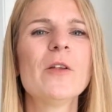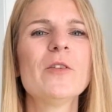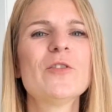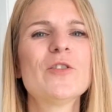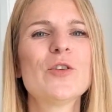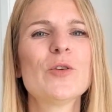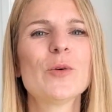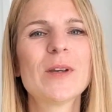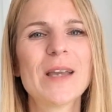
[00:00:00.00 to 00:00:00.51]

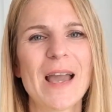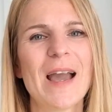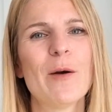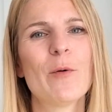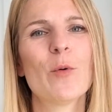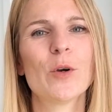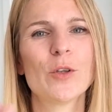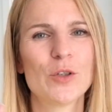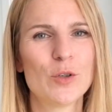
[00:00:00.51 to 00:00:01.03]
to get
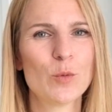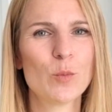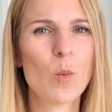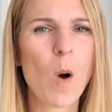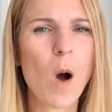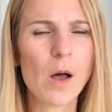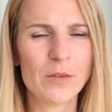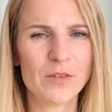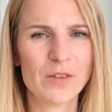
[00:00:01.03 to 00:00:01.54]
what you
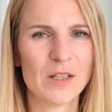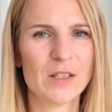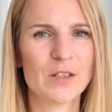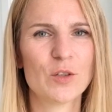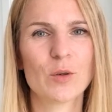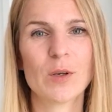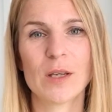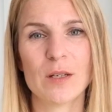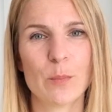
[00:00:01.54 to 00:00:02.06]
wanted
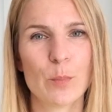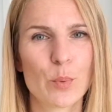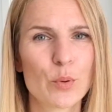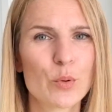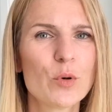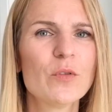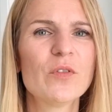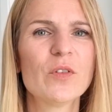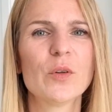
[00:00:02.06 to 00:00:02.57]
to get
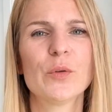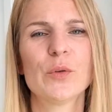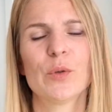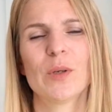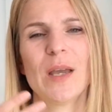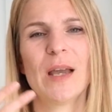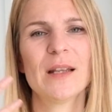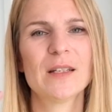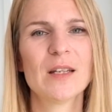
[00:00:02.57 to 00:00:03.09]
approval to
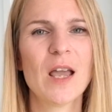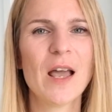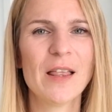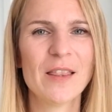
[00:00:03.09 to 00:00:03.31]
get